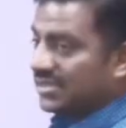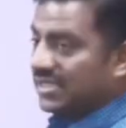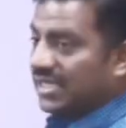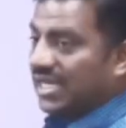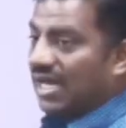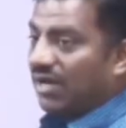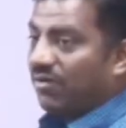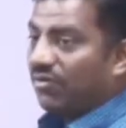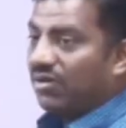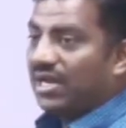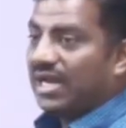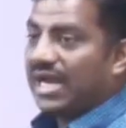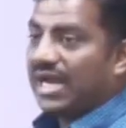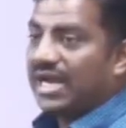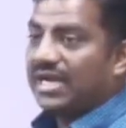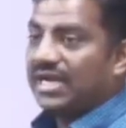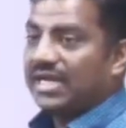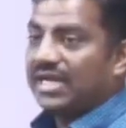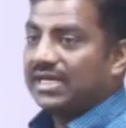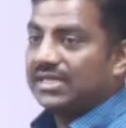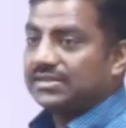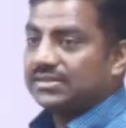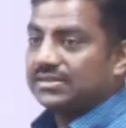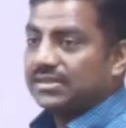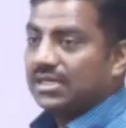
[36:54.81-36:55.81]
our hand
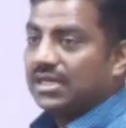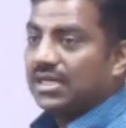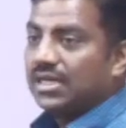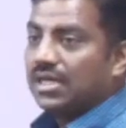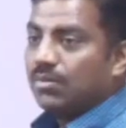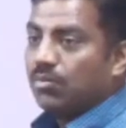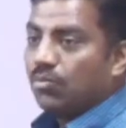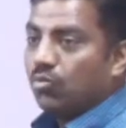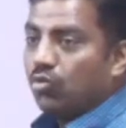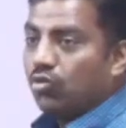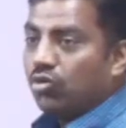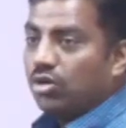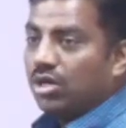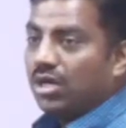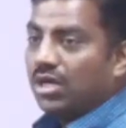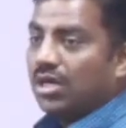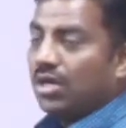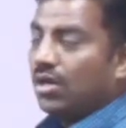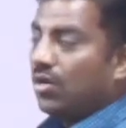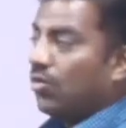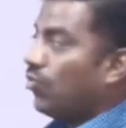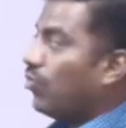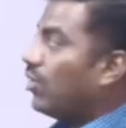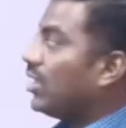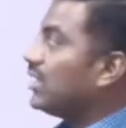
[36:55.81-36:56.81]
has moved
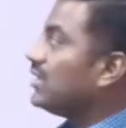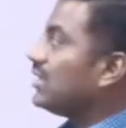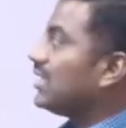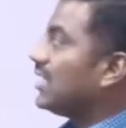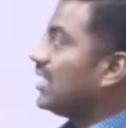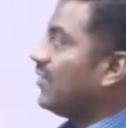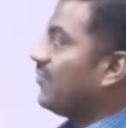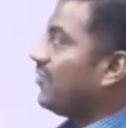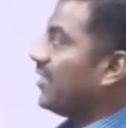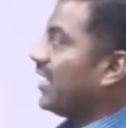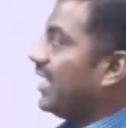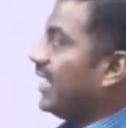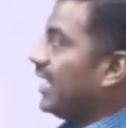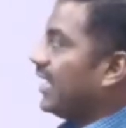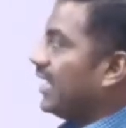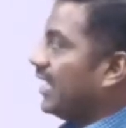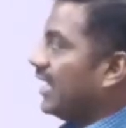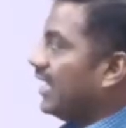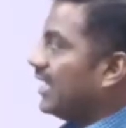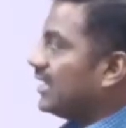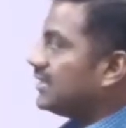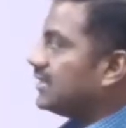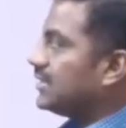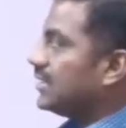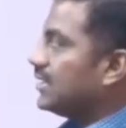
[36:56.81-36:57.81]
135
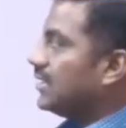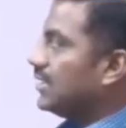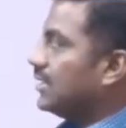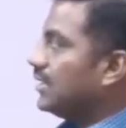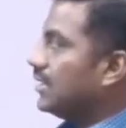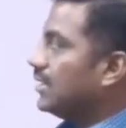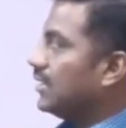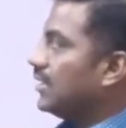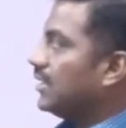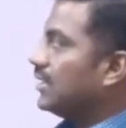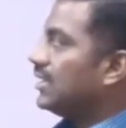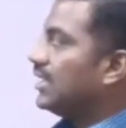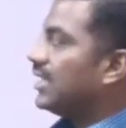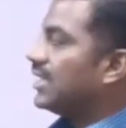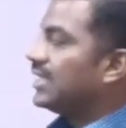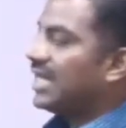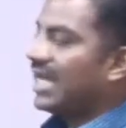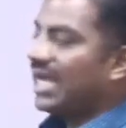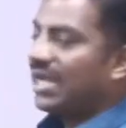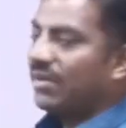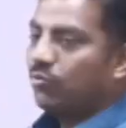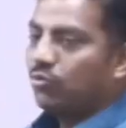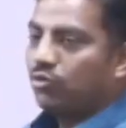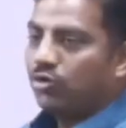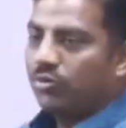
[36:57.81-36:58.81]
degrees. The
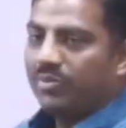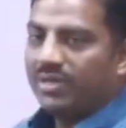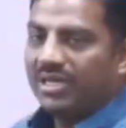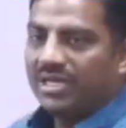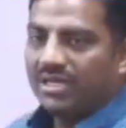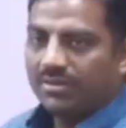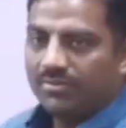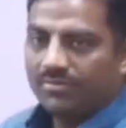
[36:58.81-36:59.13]
time would be